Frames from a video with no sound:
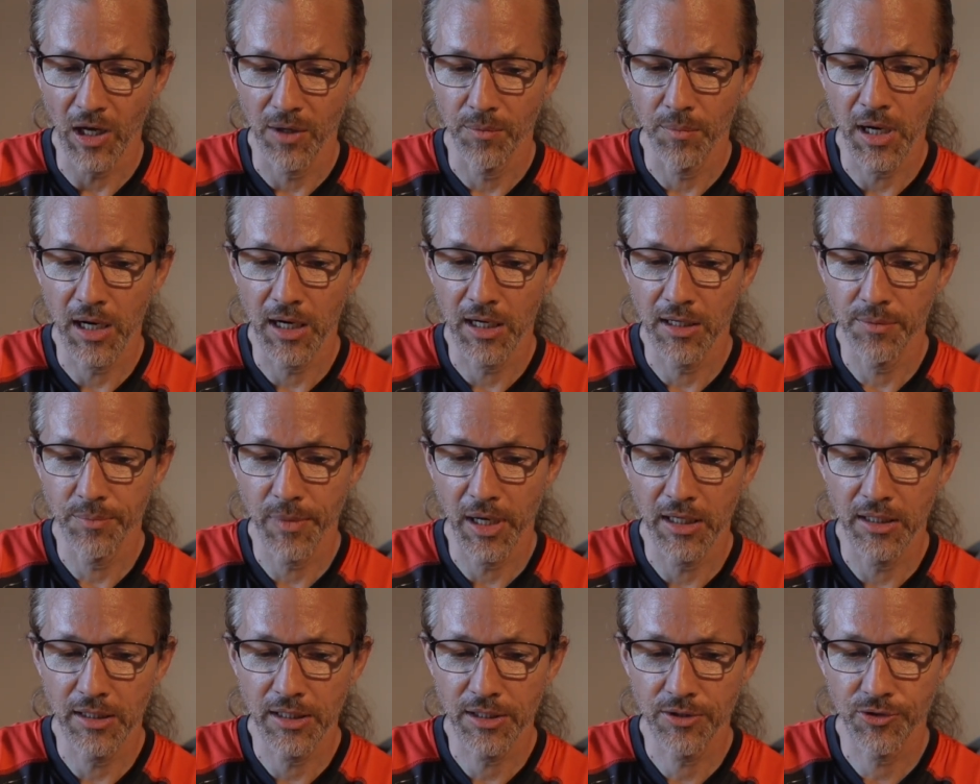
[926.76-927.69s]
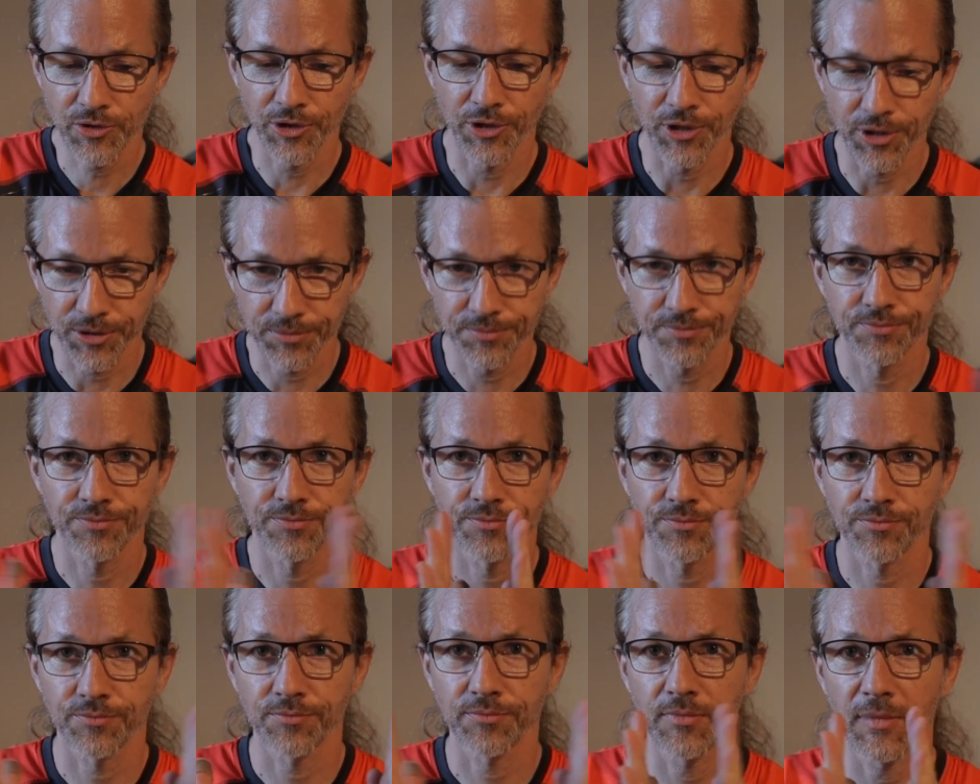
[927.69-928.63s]
my little
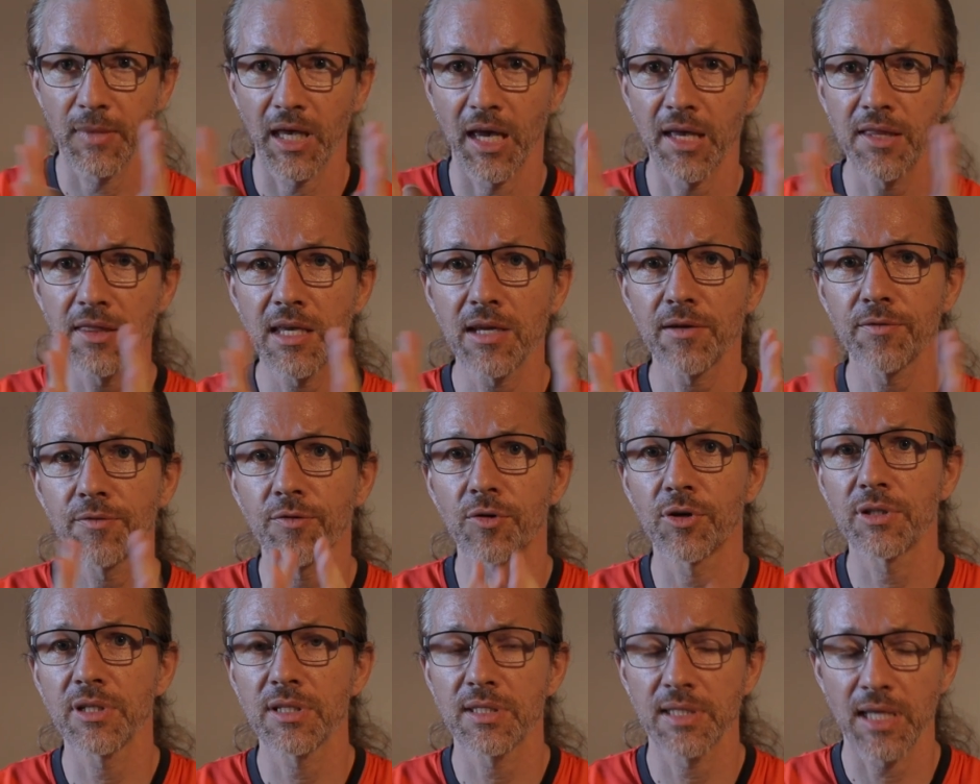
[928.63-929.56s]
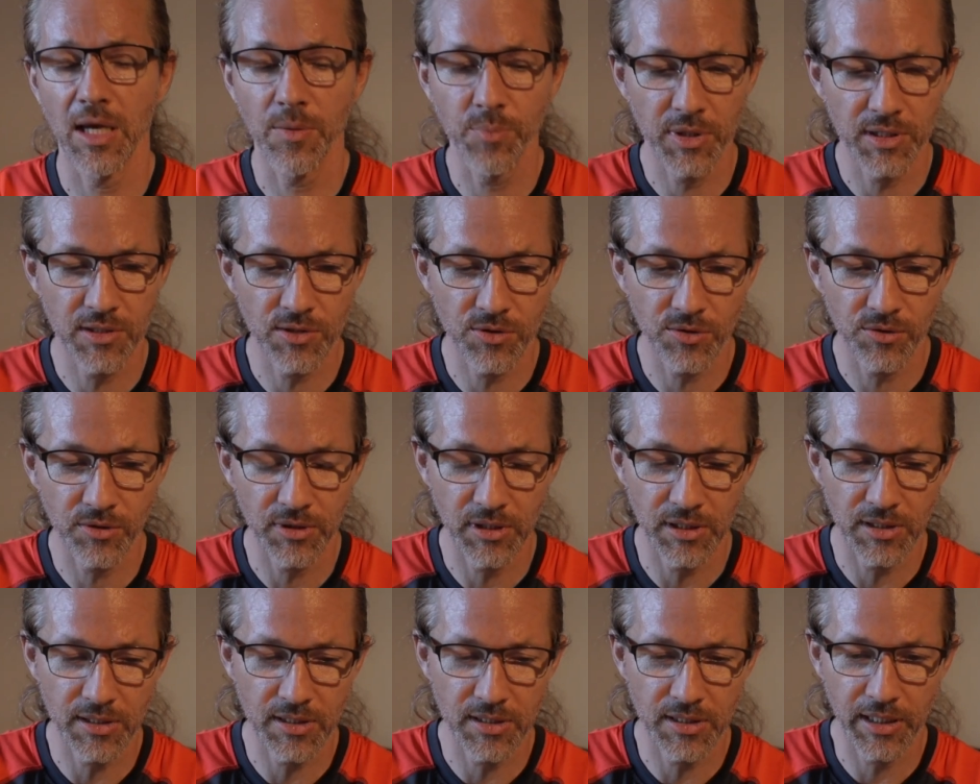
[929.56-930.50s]
ending for this episode
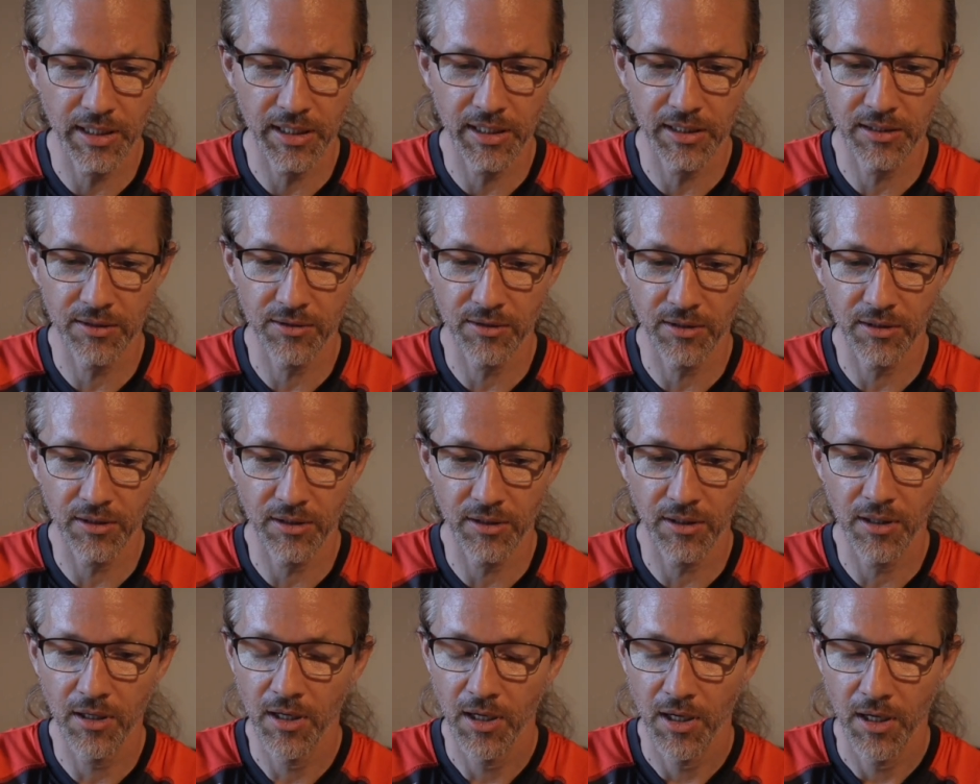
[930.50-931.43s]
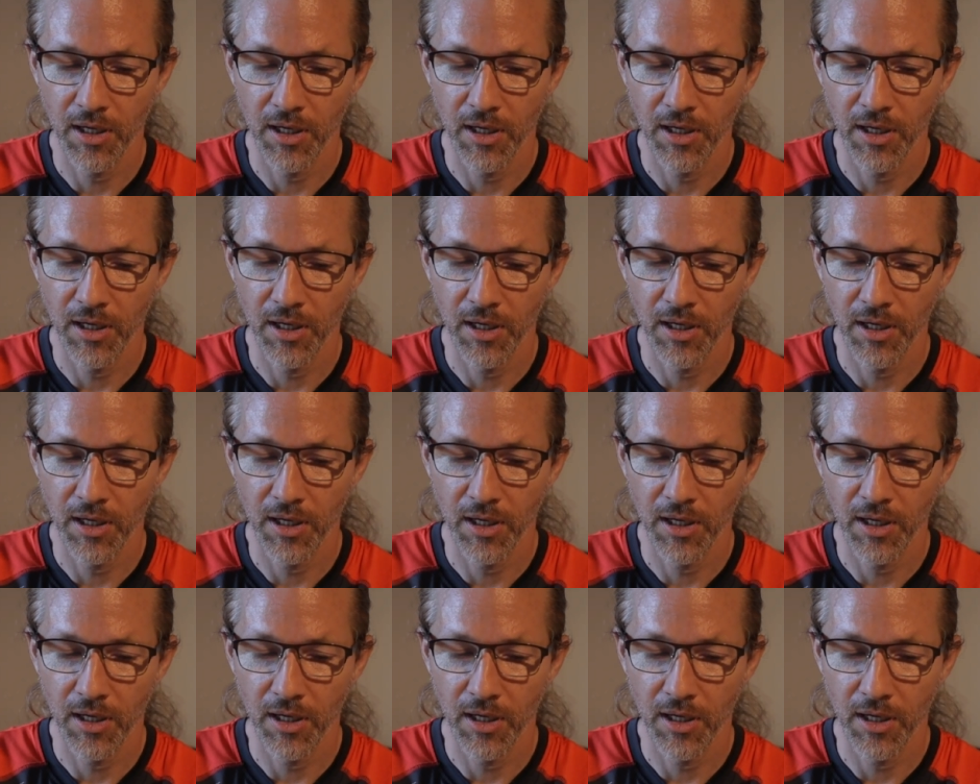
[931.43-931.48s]
is that